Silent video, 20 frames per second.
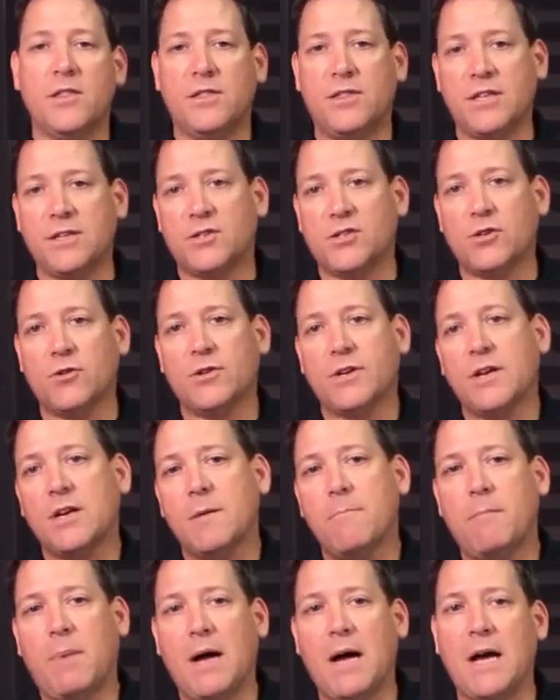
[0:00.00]
The circuit
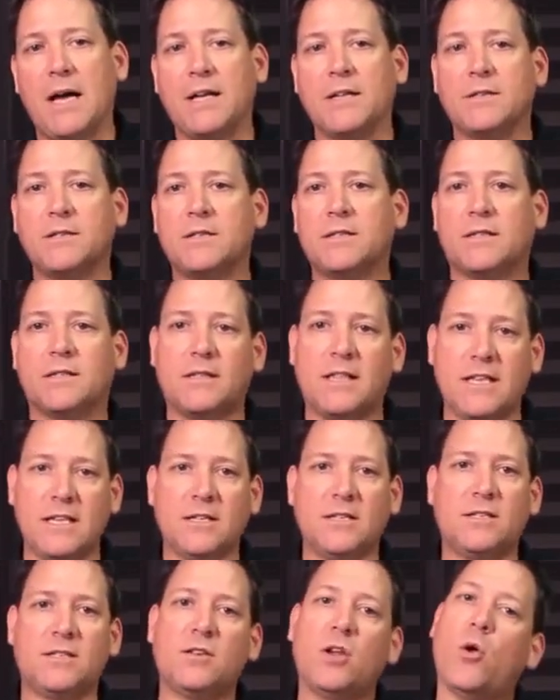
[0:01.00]
combines
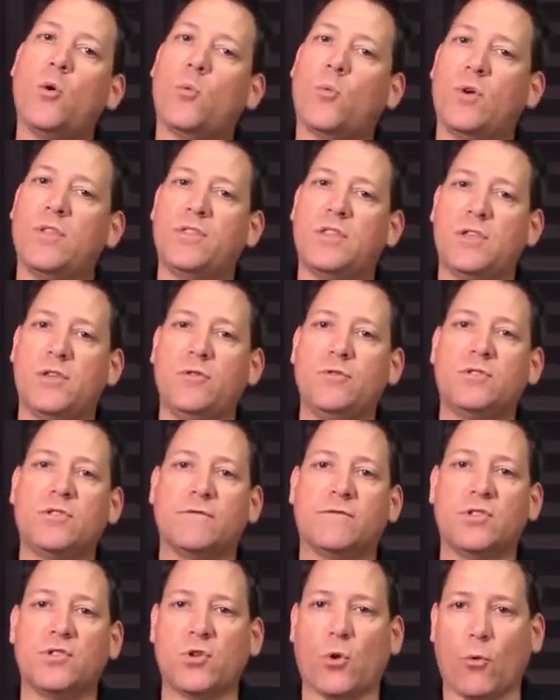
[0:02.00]
this with the use
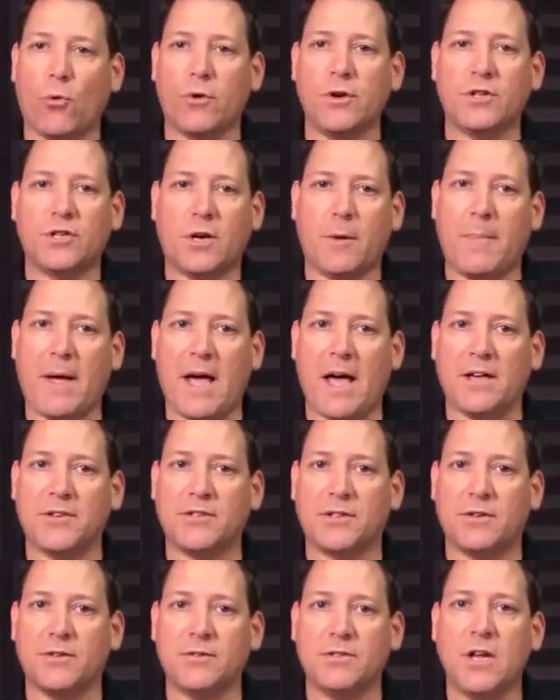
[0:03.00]
of storage
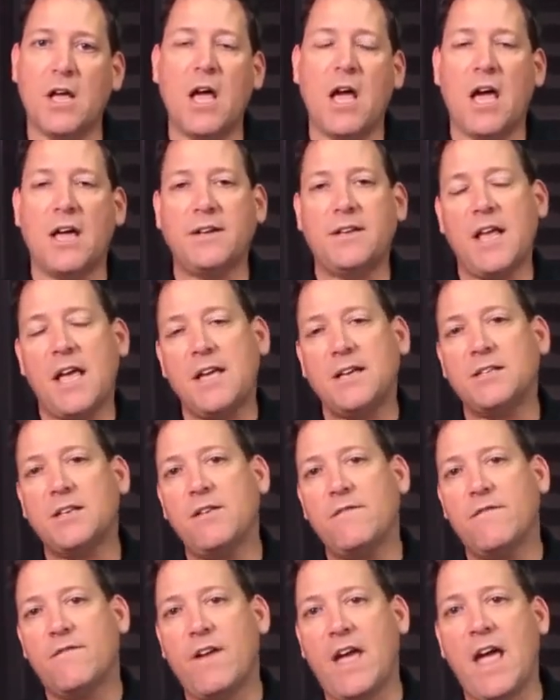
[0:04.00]
capacitors and takes
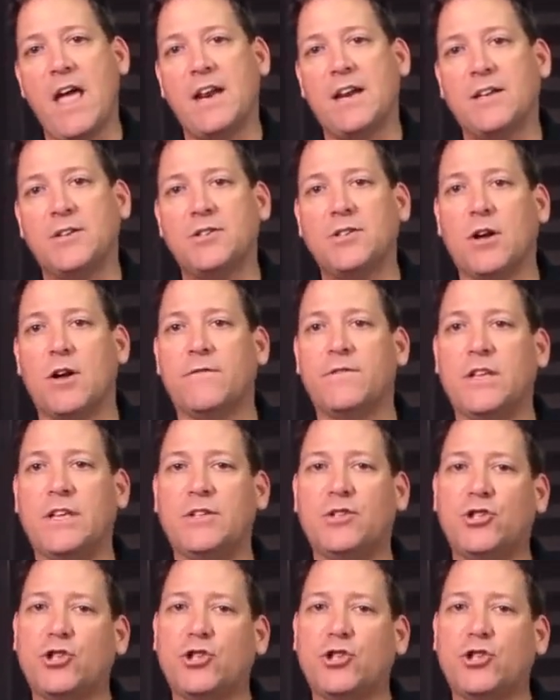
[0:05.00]
advantage of the